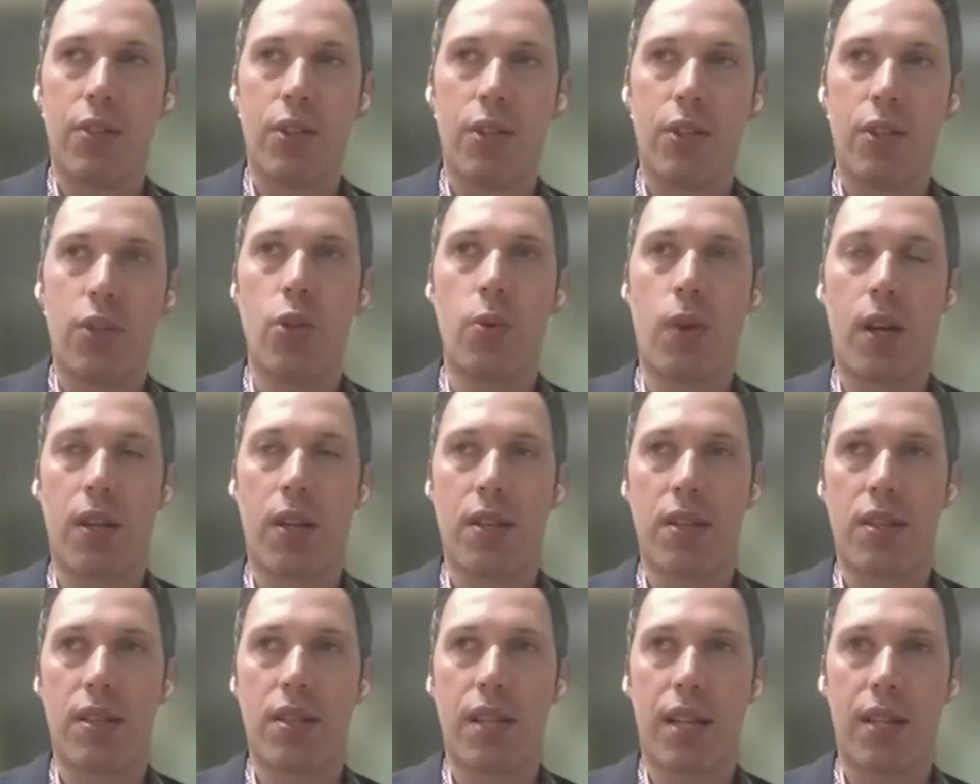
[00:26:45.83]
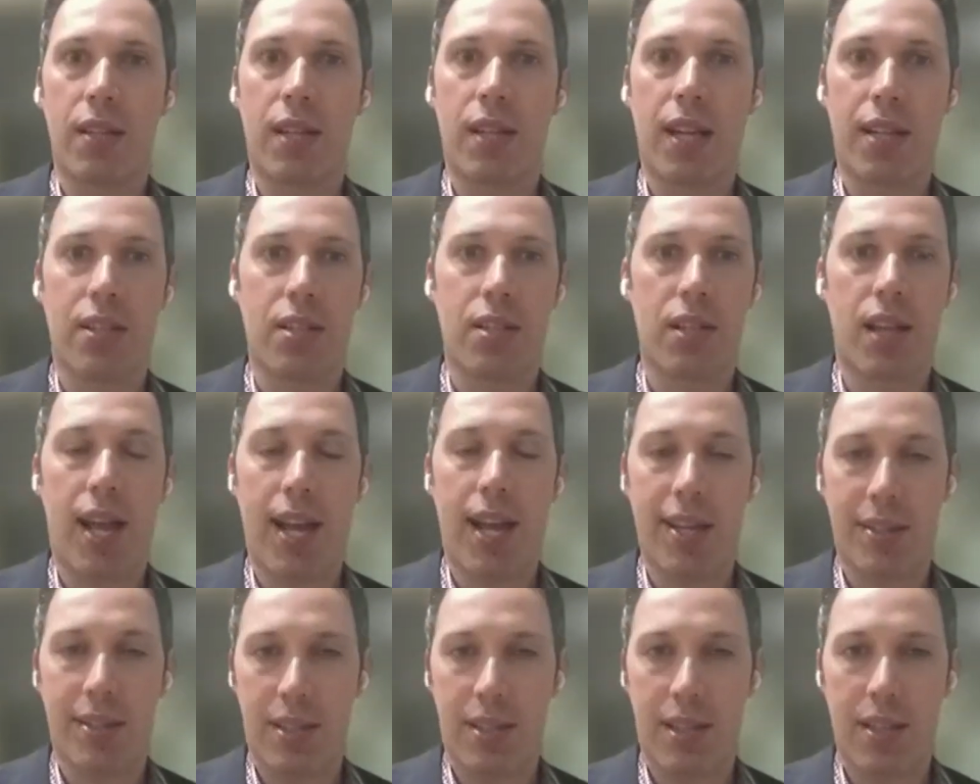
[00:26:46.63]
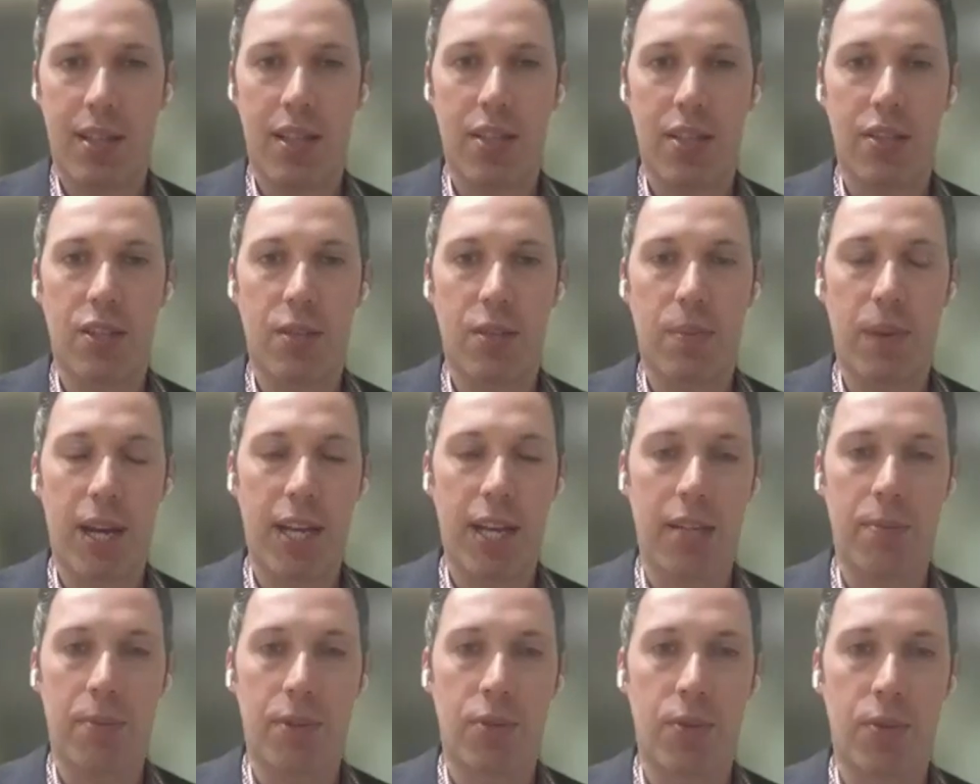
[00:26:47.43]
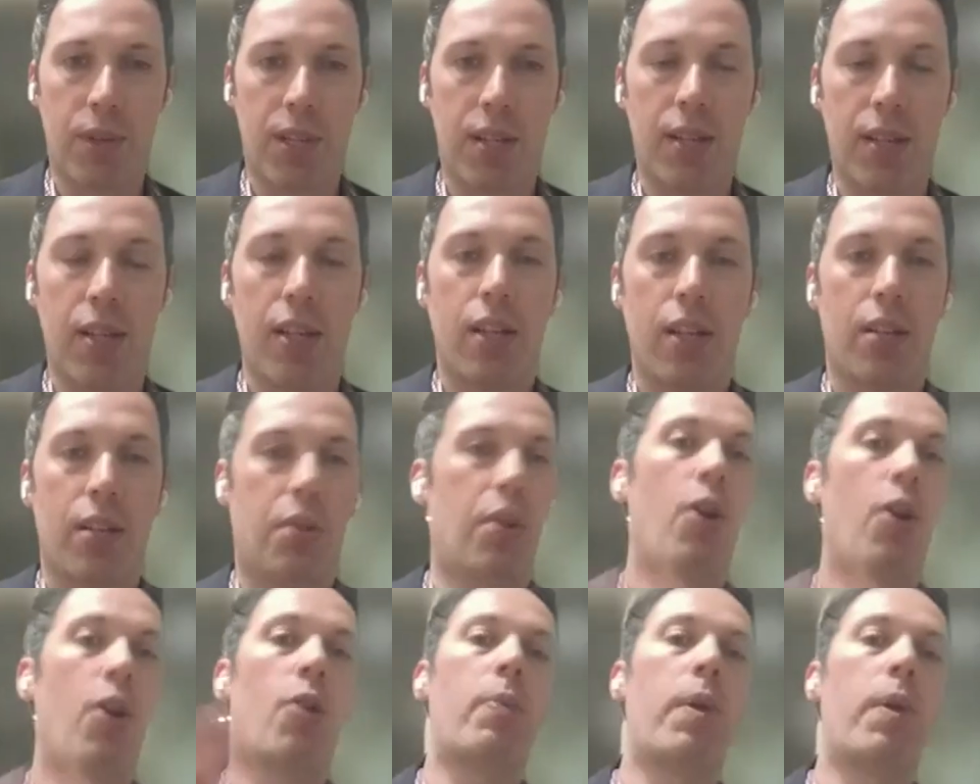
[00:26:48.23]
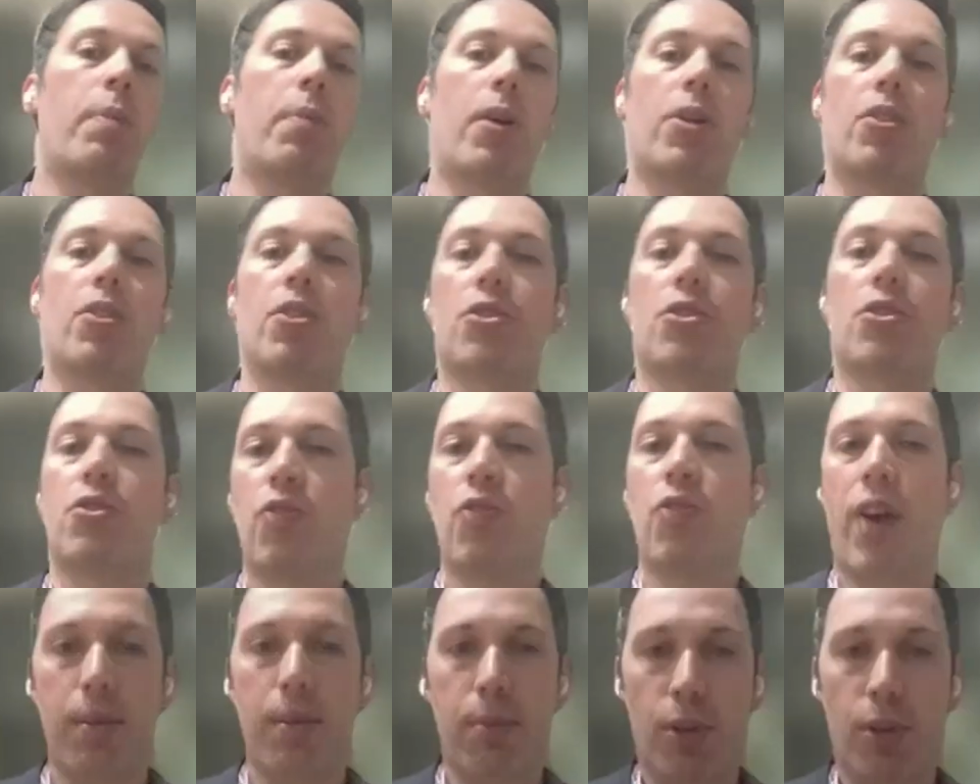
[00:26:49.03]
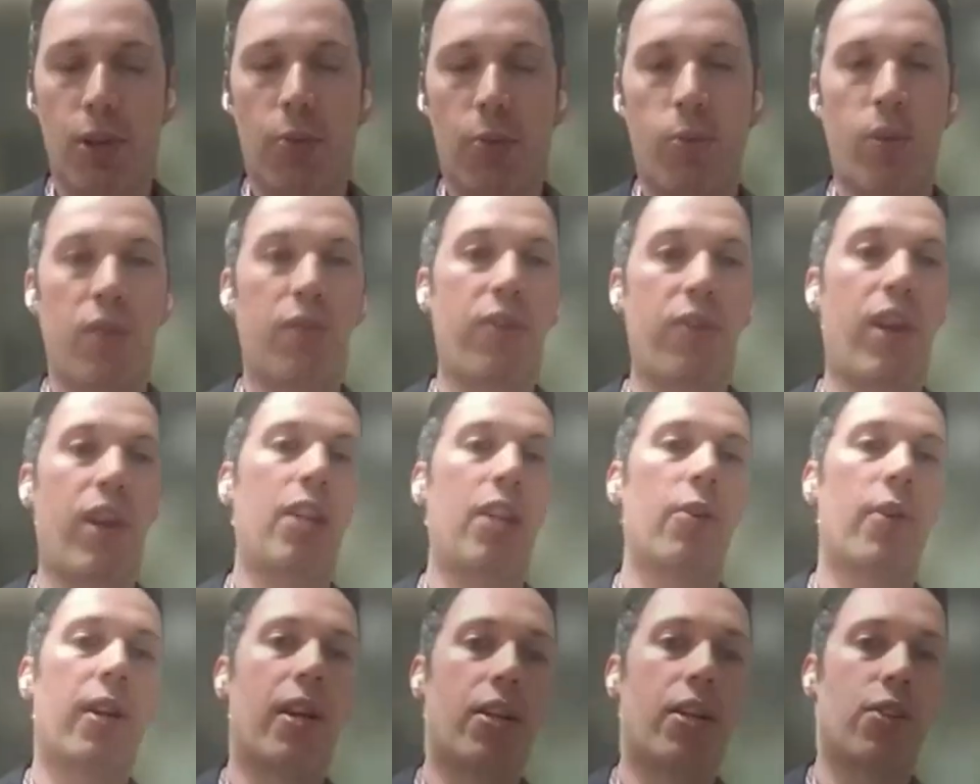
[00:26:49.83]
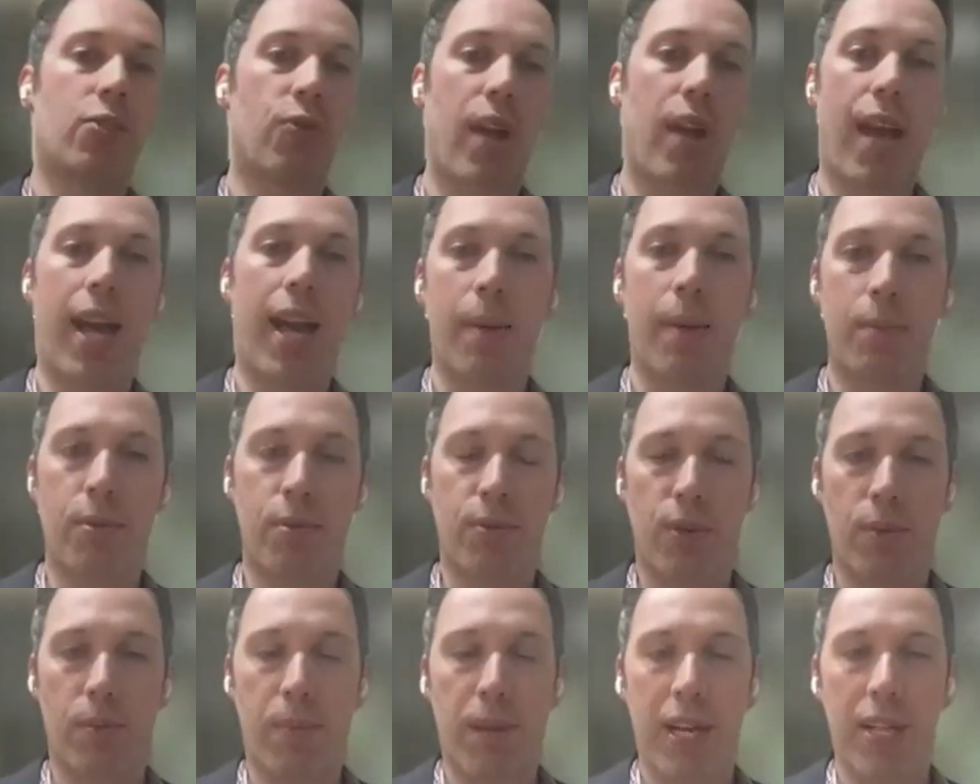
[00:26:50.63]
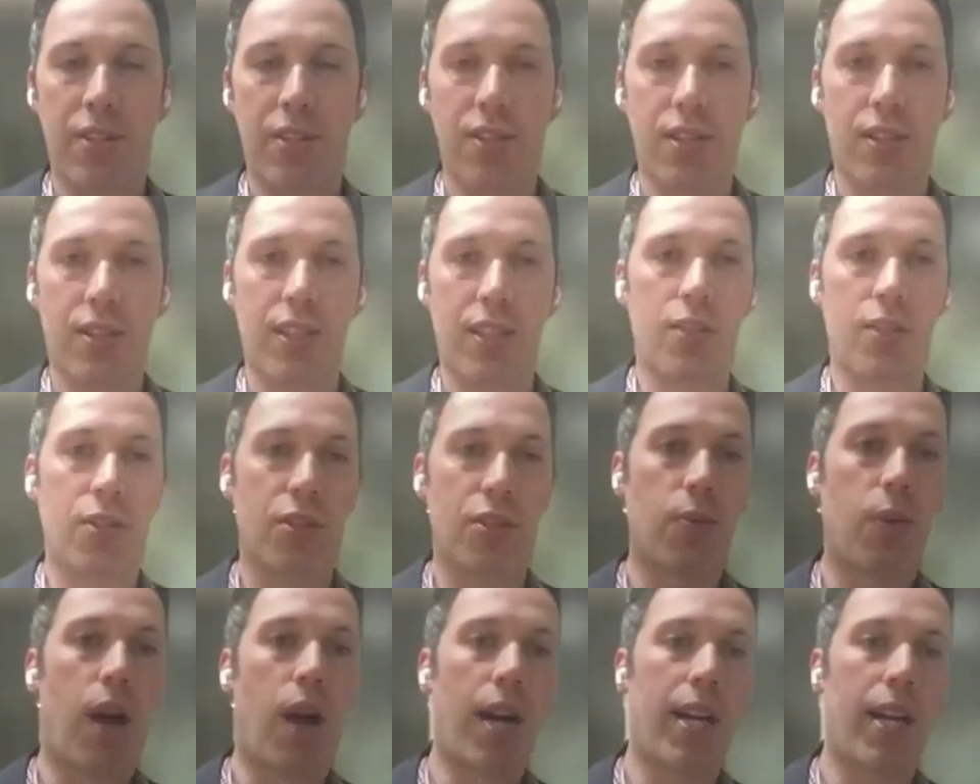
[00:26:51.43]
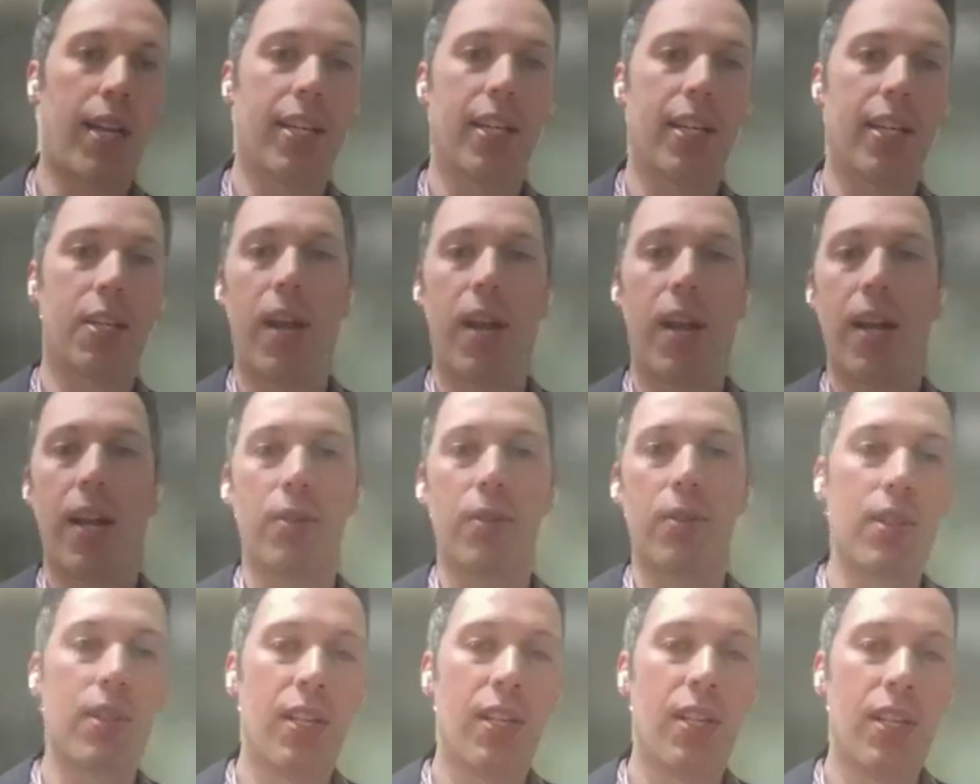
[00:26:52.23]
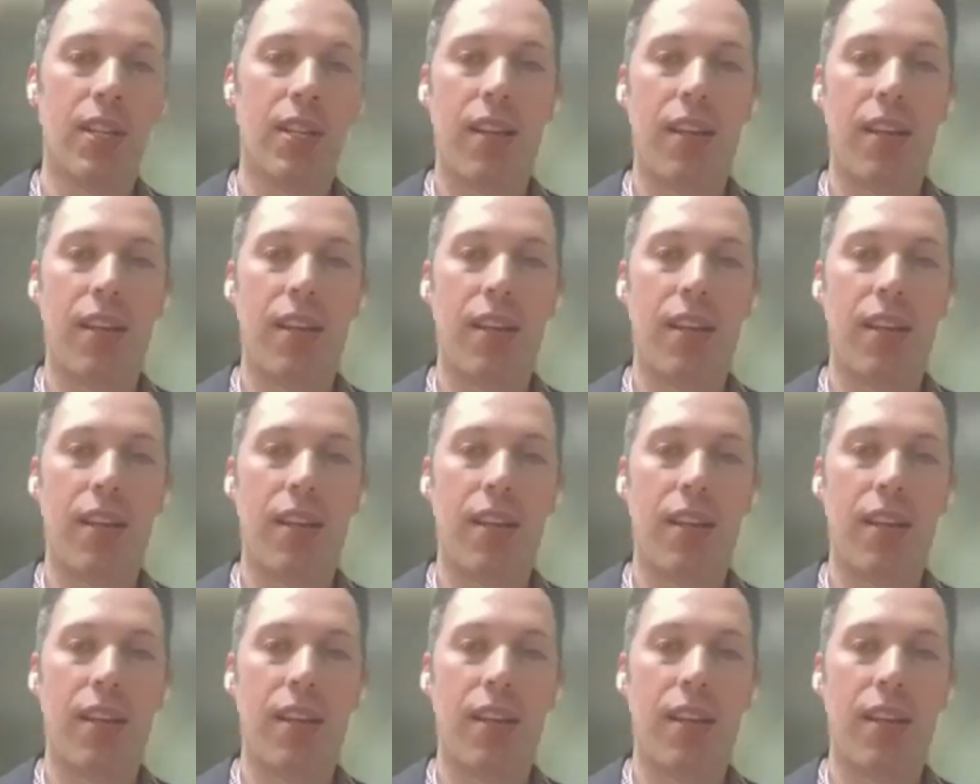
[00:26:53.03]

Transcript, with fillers: the nuance that gets lost in this debate between no, people are just tribal, we're following our tribes, we're basically just walking around